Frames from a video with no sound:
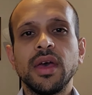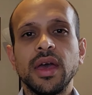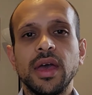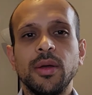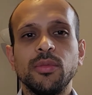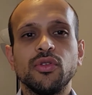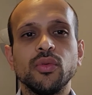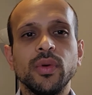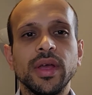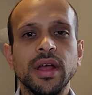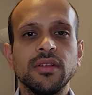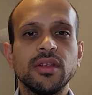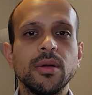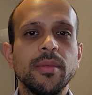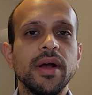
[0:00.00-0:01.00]
until we
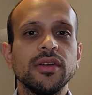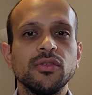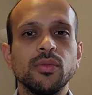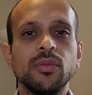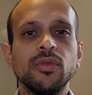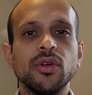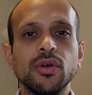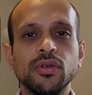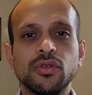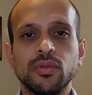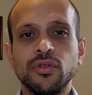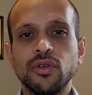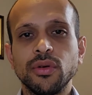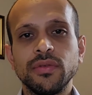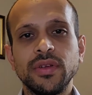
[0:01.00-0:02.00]
get to the maximum dose,
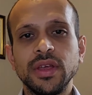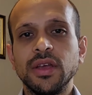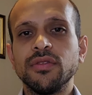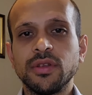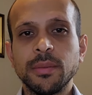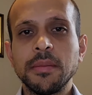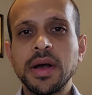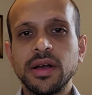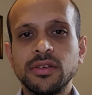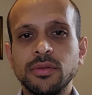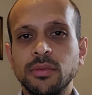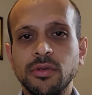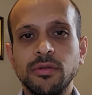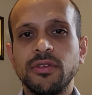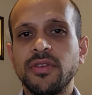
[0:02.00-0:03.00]
which hopefully gives the
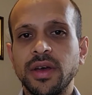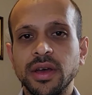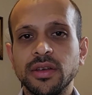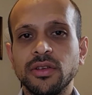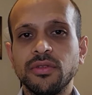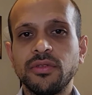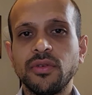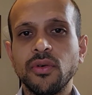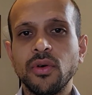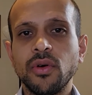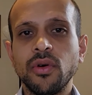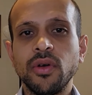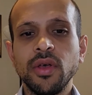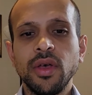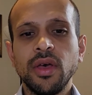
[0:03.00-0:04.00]
maximum effect
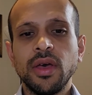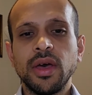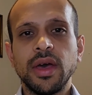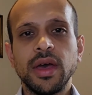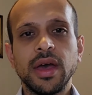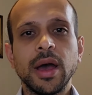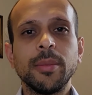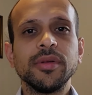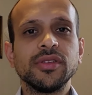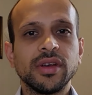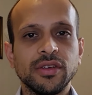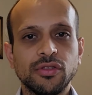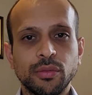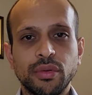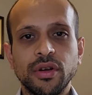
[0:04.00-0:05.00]
for
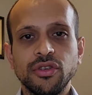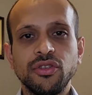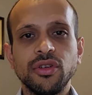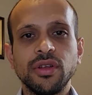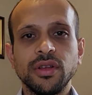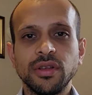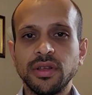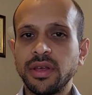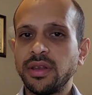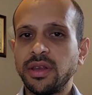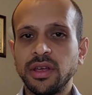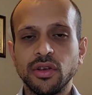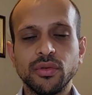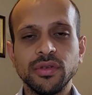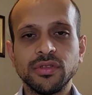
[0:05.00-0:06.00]
appetite suppression and
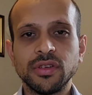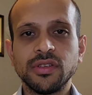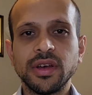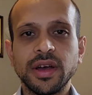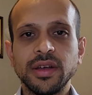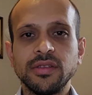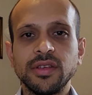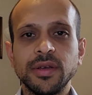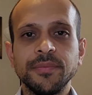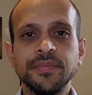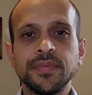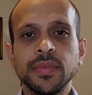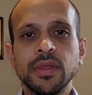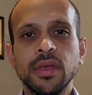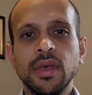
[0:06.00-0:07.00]
increased satiety.
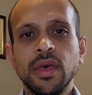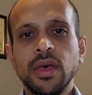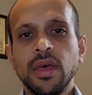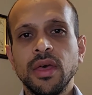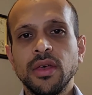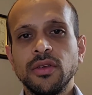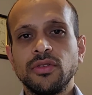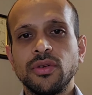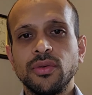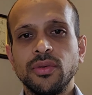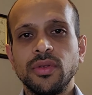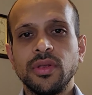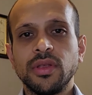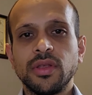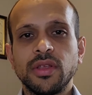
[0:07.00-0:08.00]
So
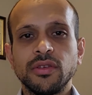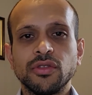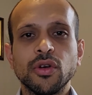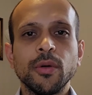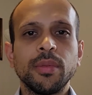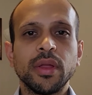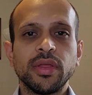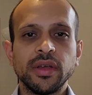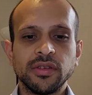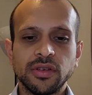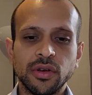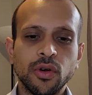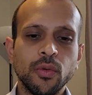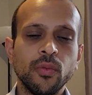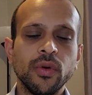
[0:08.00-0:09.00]
there's a couple of things
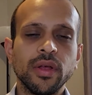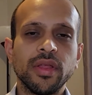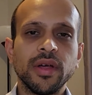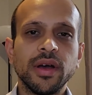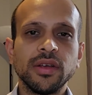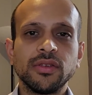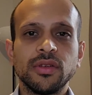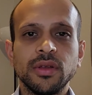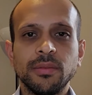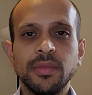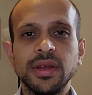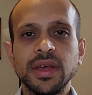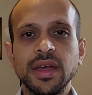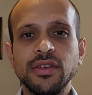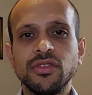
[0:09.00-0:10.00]
that come with that. So the
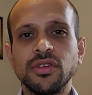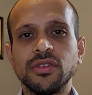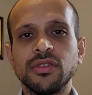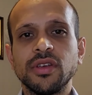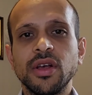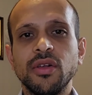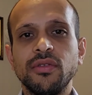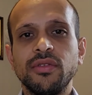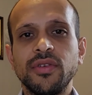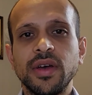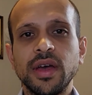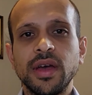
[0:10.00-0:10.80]
medication itself,